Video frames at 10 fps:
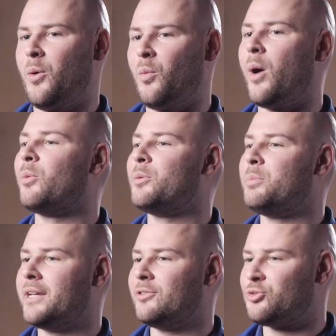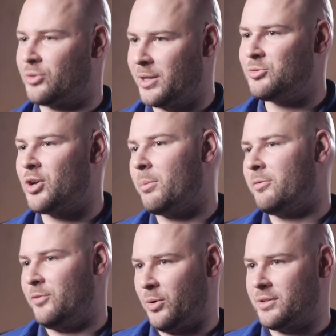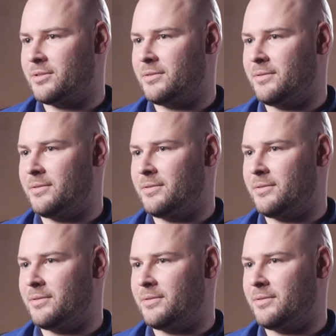What would be a dream job of yours?